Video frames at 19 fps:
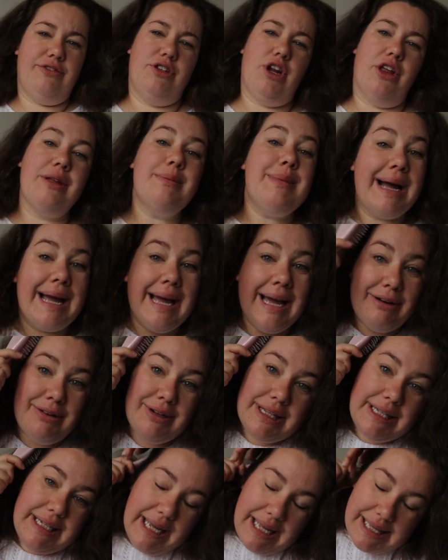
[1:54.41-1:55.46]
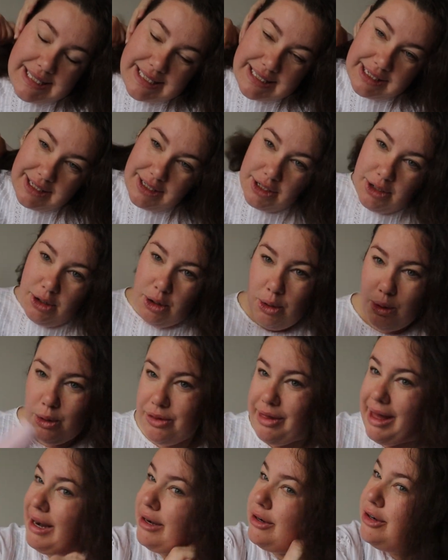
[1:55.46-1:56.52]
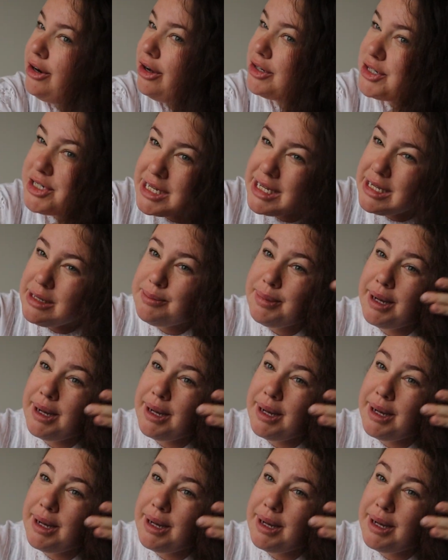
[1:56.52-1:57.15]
Not that my hair really gets all that knotty,